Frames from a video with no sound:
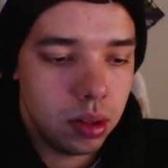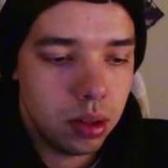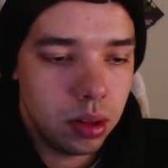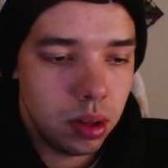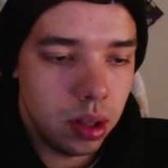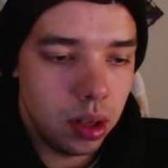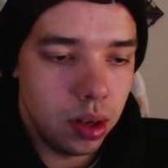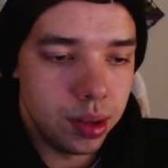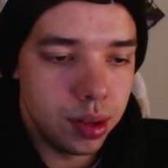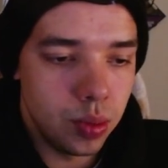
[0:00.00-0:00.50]

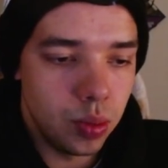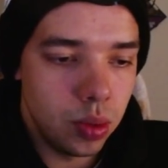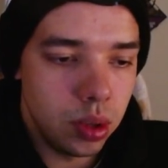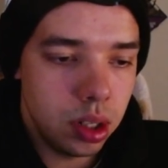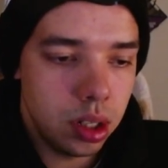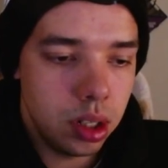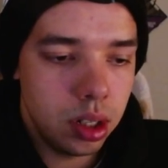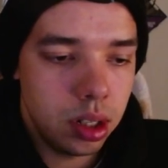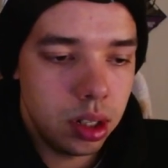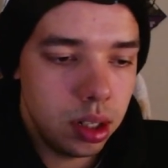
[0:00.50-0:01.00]
There's
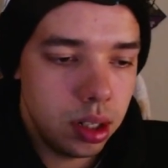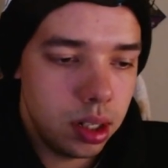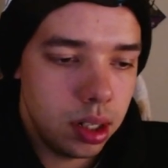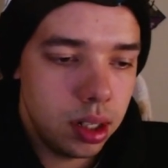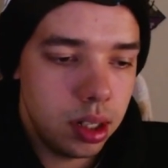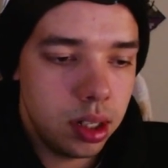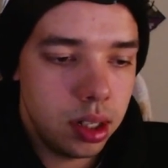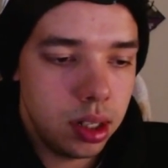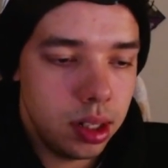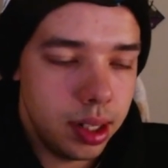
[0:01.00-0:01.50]

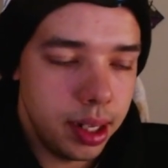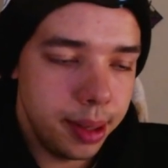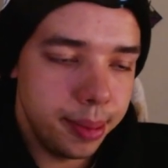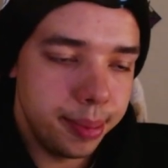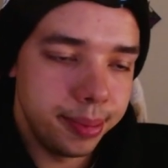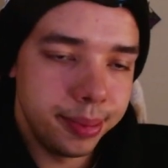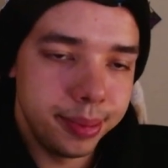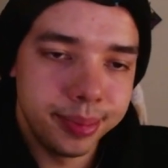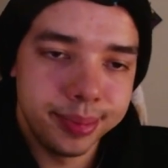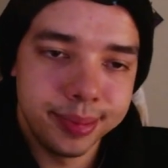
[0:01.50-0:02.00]
1. Yep,
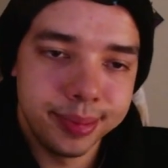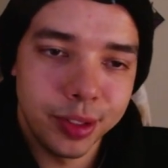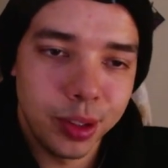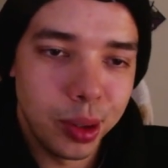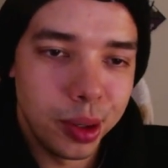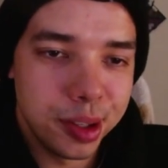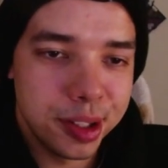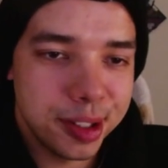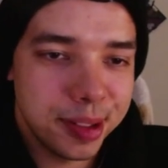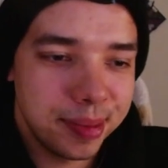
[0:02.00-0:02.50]
of
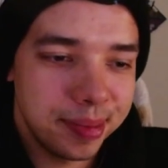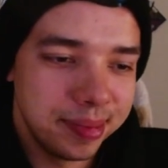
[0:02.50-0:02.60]
course.